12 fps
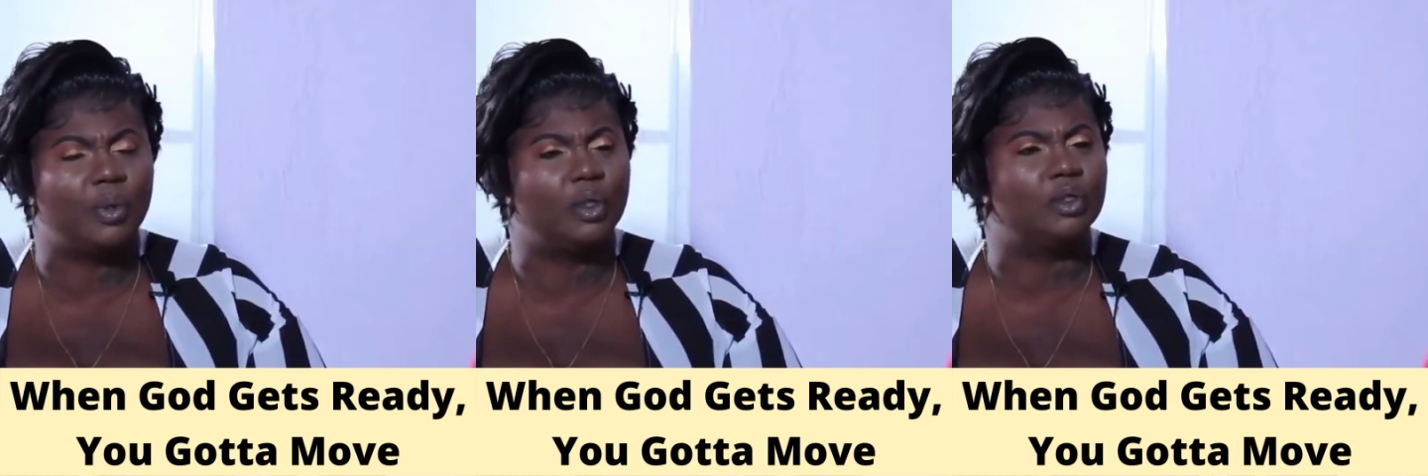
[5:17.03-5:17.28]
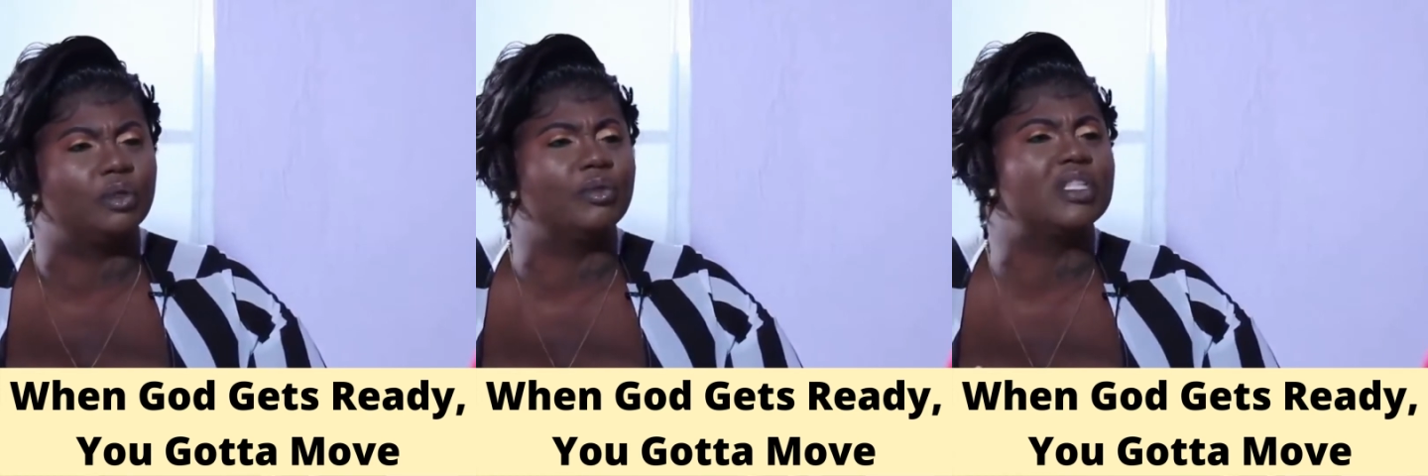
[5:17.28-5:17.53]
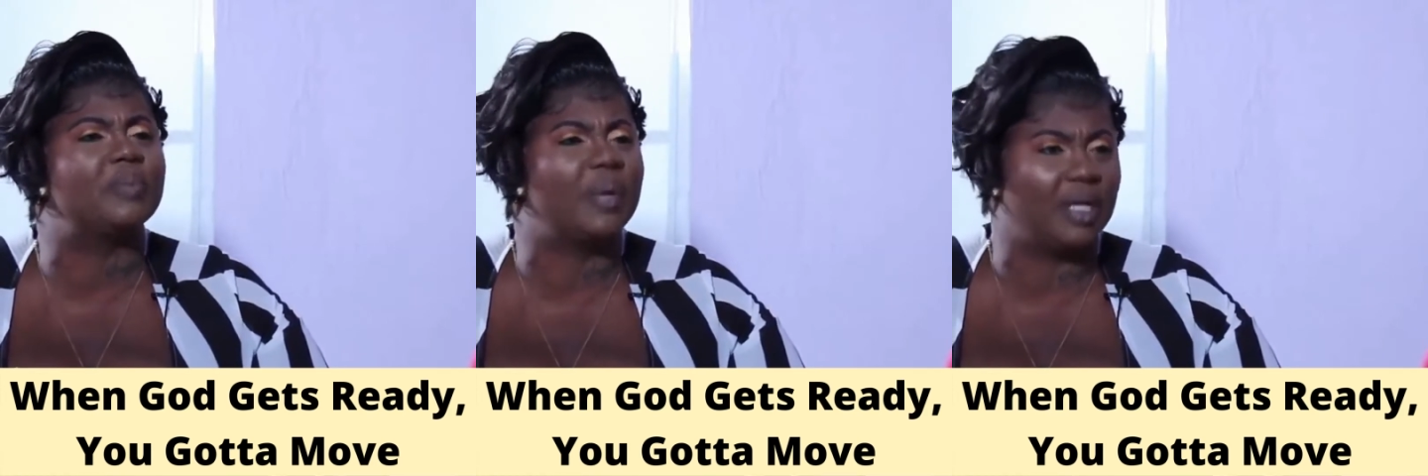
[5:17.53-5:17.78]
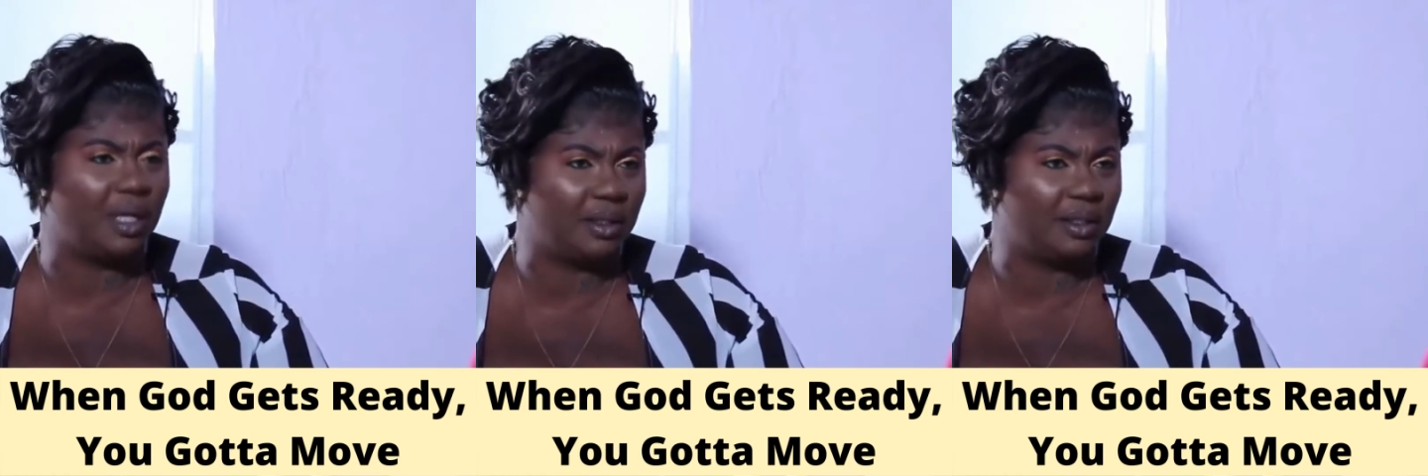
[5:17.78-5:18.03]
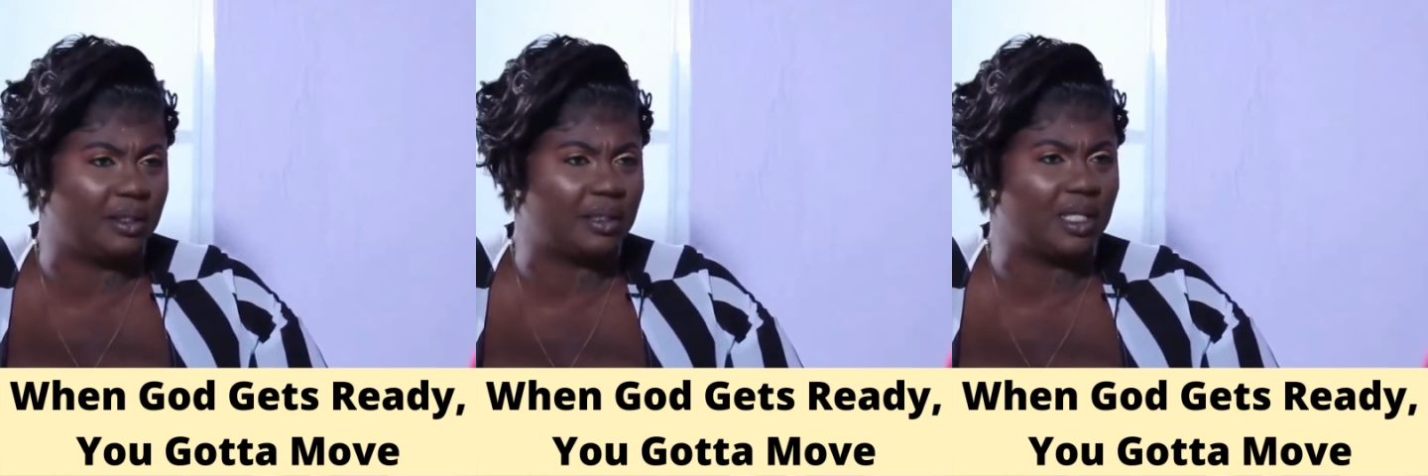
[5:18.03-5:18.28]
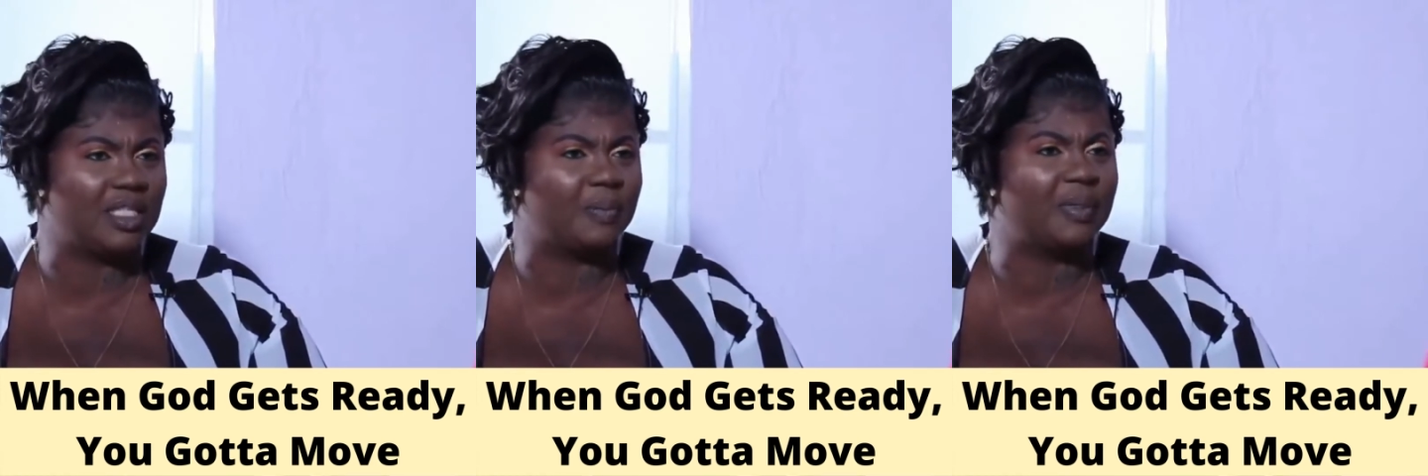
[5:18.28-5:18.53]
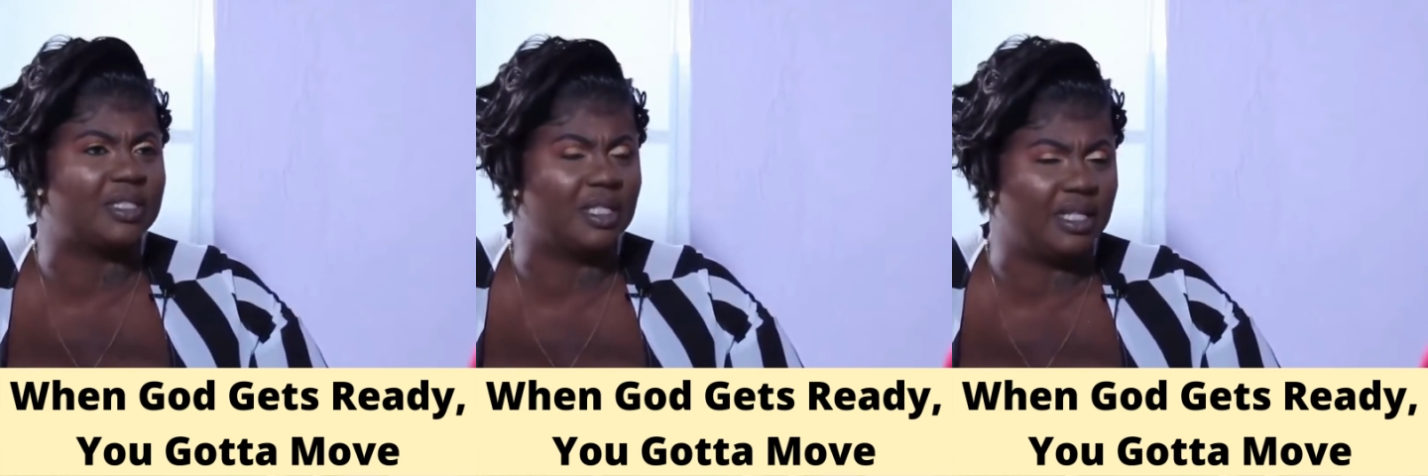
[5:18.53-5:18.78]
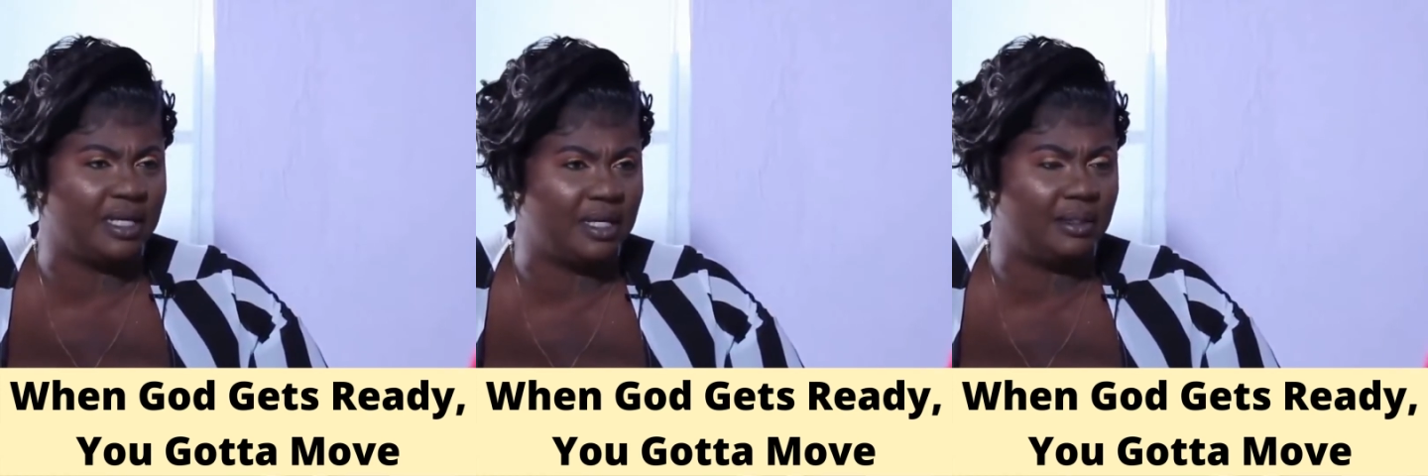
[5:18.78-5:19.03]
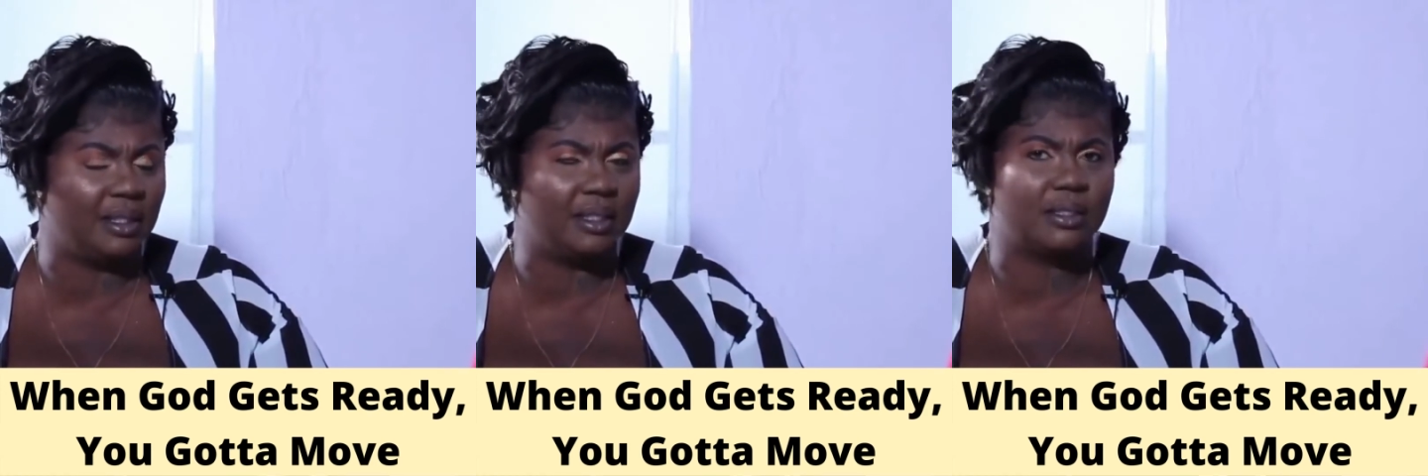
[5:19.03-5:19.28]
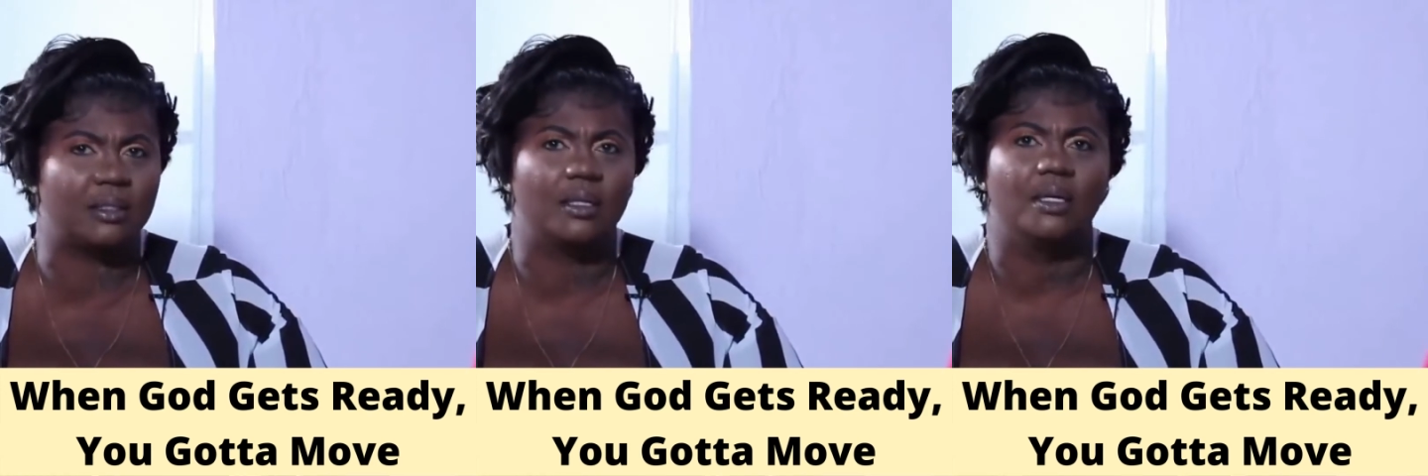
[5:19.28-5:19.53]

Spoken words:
learned to respect others, especially elders.